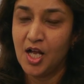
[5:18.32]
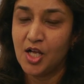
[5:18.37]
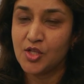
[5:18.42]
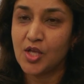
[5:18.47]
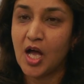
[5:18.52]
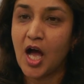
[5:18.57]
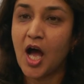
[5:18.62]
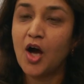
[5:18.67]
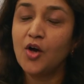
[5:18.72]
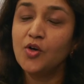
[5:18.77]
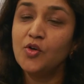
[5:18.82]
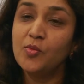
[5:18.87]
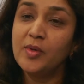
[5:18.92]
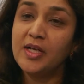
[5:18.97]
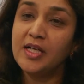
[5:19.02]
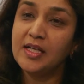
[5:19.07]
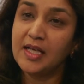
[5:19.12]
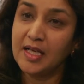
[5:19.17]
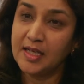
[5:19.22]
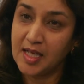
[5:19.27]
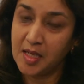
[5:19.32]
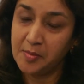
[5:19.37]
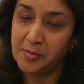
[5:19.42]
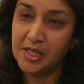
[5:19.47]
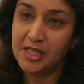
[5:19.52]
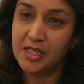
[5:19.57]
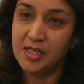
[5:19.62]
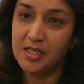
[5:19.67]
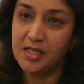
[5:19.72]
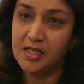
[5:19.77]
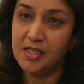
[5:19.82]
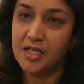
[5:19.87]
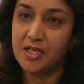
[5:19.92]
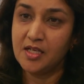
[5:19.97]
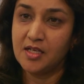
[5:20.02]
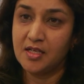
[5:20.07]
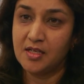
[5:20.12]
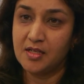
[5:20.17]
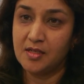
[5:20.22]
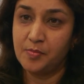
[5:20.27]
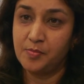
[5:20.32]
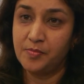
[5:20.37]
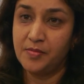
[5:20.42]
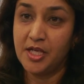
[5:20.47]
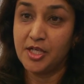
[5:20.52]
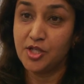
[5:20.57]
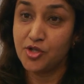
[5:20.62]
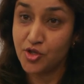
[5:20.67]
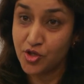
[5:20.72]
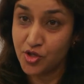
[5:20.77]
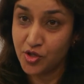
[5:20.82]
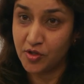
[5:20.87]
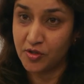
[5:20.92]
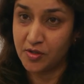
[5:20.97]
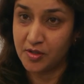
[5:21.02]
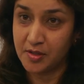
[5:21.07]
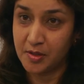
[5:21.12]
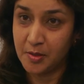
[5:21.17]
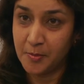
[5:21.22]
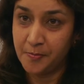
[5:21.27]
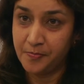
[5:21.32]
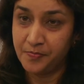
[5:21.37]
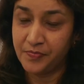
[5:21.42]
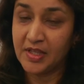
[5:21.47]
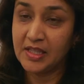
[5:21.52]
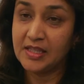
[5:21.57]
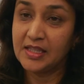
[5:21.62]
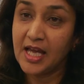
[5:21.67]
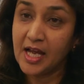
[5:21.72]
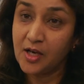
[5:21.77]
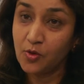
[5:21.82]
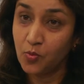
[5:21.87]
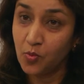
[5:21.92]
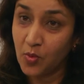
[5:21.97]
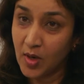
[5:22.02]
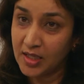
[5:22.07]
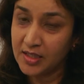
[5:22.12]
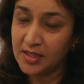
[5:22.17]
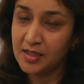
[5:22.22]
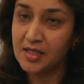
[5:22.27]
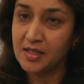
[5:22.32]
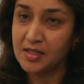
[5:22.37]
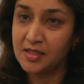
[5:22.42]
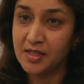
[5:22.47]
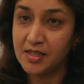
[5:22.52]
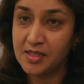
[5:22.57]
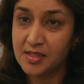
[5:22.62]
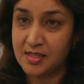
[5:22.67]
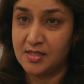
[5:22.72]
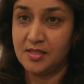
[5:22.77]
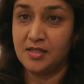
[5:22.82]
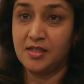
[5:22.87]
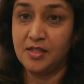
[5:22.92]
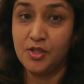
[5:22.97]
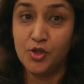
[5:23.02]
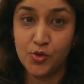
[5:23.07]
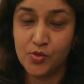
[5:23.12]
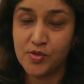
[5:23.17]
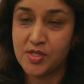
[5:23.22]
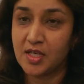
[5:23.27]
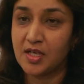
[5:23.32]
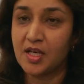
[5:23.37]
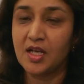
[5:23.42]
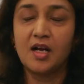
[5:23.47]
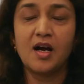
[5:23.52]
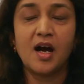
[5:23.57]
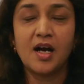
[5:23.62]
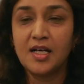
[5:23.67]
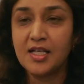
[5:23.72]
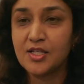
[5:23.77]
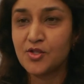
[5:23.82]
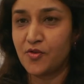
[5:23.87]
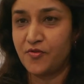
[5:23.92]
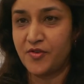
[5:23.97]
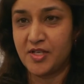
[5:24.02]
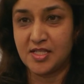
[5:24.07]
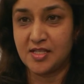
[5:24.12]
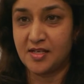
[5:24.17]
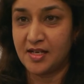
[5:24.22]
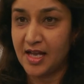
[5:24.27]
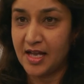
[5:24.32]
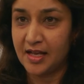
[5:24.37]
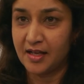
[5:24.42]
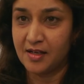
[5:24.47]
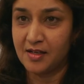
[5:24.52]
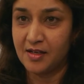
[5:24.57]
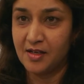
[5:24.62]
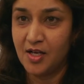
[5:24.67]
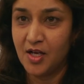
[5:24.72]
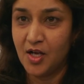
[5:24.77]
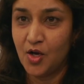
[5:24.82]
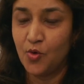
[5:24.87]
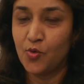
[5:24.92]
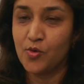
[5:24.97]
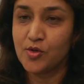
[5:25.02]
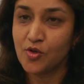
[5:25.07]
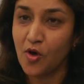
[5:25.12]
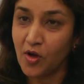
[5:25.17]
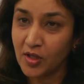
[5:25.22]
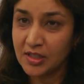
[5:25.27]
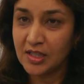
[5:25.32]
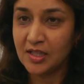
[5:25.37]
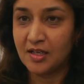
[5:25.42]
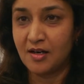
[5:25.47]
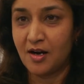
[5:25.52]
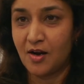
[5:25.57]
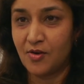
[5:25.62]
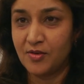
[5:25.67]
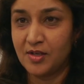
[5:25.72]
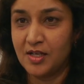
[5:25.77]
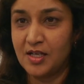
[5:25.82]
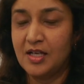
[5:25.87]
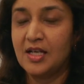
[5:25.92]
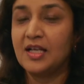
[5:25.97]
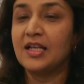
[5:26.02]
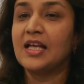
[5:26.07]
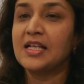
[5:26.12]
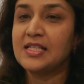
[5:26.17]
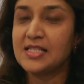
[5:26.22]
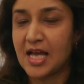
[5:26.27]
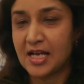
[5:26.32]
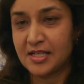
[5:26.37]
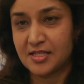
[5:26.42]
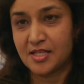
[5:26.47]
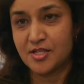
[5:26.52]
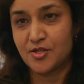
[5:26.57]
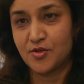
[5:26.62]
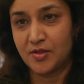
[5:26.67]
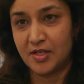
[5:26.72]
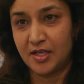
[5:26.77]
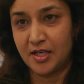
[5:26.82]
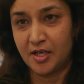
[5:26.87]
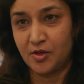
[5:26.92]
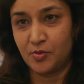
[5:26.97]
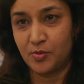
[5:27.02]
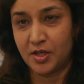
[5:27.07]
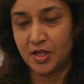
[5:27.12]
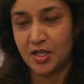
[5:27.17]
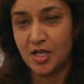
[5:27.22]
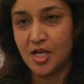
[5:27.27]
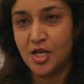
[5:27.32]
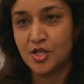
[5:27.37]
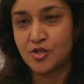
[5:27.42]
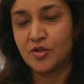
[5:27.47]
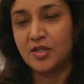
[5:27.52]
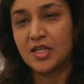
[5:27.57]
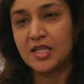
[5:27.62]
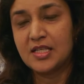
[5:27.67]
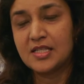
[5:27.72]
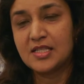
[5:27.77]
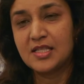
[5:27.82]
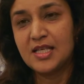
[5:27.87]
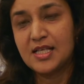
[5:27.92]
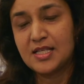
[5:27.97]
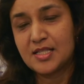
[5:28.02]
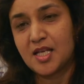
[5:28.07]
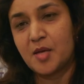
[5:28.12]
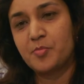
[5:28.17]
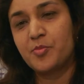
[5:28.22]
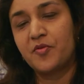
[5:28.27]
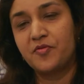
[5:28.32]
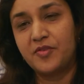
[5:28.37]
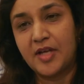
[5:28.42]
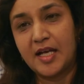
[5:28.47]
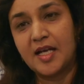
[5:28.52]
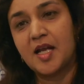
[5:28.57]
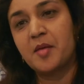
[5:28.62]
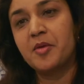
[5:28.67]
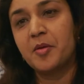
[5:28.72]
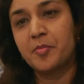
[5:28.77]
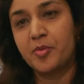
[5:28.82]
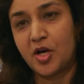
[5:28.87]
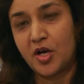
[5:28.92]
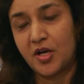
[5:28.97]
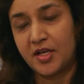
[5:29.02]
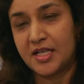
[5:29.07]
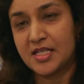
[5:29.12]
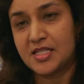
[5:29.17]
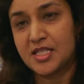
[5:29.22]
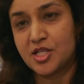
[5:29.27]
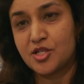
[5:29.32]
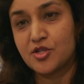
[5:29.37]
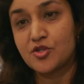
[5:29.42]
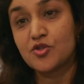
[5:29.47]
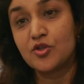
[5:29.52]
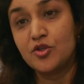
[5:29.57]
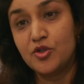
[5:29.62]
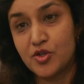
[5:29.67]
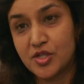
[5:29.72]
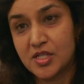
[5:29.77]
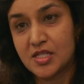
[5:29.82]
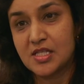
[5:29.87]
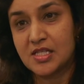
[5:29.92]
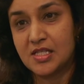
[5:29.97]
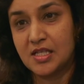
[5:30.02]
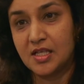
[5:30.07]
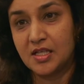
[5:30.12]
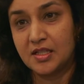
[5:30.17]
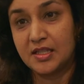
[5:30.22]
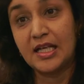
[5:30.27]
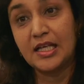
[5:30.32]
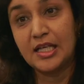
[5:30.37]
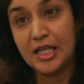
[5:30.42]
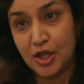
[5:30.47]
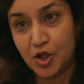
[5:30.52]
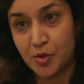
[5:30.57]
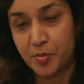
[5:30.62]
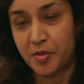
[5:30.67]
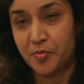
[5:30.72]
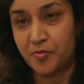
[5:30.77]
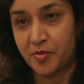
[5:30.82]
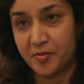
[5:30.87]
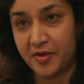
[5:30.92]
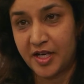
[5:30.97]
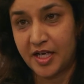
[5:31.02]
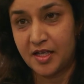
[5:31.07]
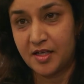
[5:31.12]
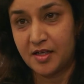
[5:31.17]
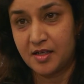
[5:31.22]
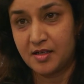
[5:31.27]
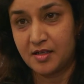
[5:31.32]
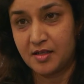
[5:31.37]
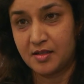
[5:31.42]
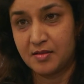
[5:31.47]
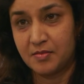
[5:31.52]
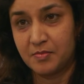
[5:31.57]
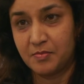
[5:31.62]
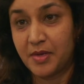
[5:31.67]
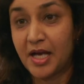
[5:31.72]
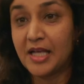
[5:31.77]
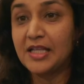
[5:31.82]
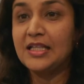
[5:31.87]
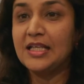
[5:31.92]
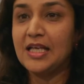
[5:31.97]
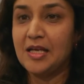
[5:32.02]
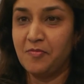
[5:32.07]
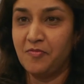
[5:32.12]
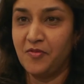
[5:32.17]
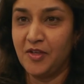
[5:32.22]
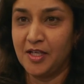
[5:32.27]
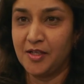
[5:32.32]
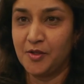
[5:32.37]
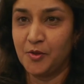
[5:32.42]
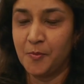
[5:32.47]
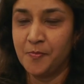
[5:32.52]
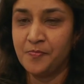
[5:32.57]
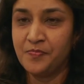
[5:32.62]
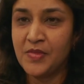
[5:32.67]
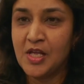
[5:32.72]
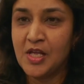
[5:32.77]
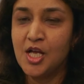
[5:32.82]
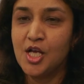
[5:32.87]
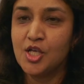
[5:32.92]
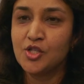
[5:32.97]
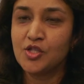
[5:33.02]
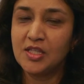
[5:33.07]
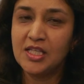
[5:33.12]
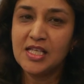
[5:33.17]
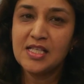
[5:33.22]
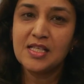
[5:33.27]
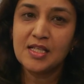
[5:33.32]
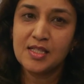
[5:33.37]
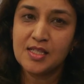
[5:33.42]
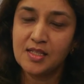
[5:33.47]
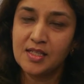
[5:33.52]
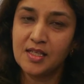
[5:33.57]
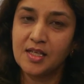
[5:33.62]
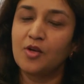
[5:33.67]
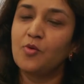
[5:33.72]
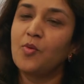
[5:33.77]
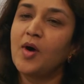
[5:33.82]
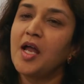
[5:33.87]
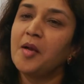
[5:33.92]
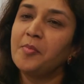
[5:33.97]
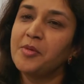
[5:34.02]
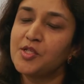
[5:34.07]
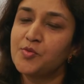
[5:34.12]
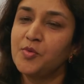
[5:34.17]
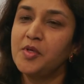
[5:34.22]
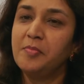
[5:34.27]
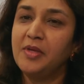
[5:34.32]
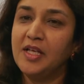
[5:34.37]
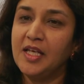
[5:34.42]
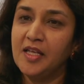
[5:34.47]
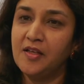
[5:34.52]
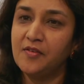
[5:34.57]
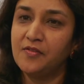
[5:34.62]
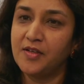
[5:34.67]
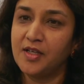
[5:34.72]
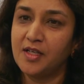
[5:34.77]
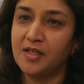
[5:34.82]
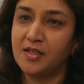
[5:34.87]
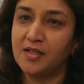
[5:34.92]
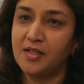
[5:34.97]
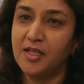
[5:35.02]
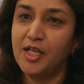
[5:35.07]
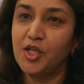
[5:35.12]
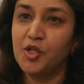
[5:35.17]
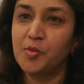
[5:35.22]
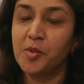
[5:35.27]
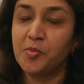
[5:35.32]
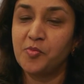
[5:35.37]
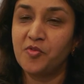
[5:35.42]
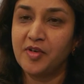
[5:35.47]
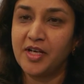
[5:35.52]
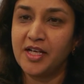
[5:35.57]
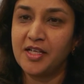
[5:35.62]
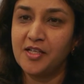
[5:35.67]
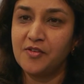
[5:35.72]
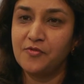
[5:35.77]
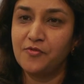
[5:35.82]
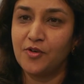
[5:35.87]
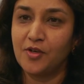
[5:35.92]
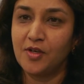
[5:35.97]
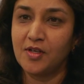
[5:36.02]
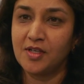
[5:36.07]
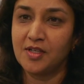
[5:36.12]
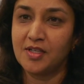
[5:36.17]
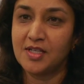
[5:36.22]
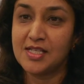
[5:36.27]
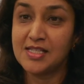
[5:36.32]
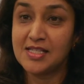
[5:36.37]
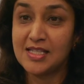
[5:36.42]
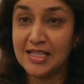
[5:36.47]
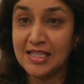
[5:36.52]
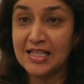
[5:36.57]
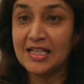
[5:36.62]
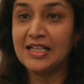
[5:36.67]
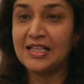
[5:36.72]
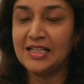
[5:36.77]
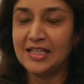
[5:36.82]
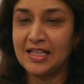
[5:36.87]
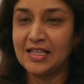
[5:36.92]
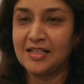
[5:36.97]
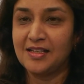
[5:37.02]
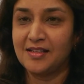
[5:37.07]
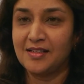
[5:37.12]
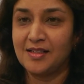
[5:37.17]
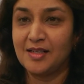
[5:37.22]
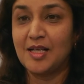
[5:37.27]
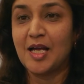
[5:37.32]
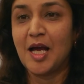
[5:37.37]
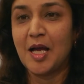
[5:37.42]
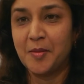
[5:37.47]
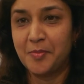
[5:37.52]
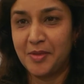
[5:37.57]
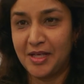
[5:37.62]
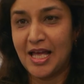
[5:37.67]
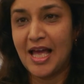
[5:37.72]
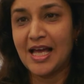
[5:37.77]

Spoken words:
So how do we dynamically ensure that that one user, regardless of his rank, who is on the ground, gets access to the network? So there is these type of dynamic prioritization solutions that need to be provided by the MVNO. So these are the requirements we believe need to be provided for resilient and reliable